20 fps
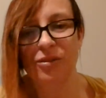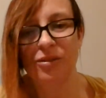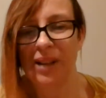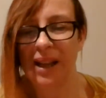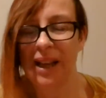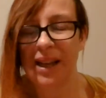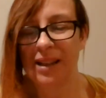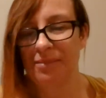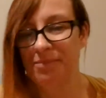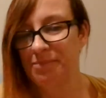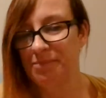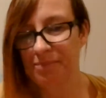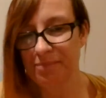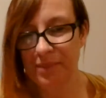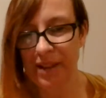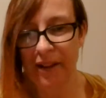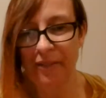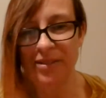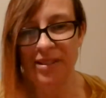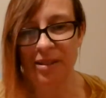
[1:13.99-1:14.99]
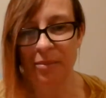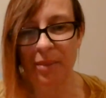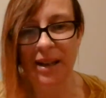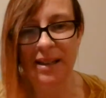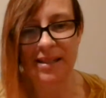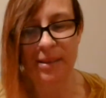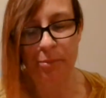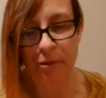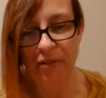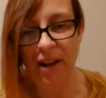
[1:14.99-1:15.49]
Like if
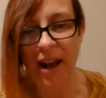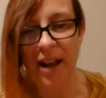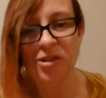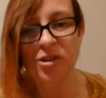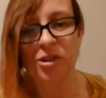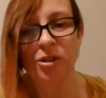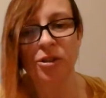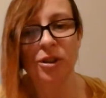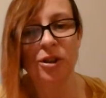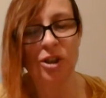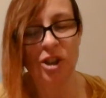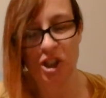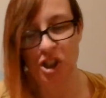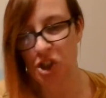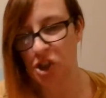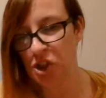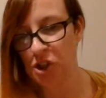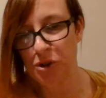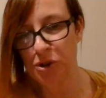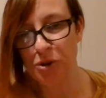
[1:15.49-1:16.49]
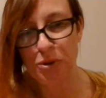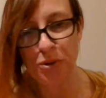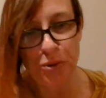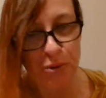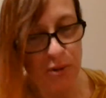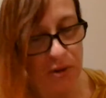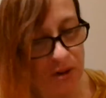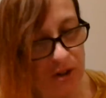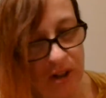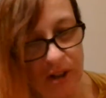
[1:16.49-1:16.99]
somebody's a professor, you just
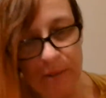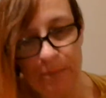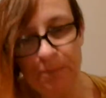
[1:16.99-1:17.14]
choose,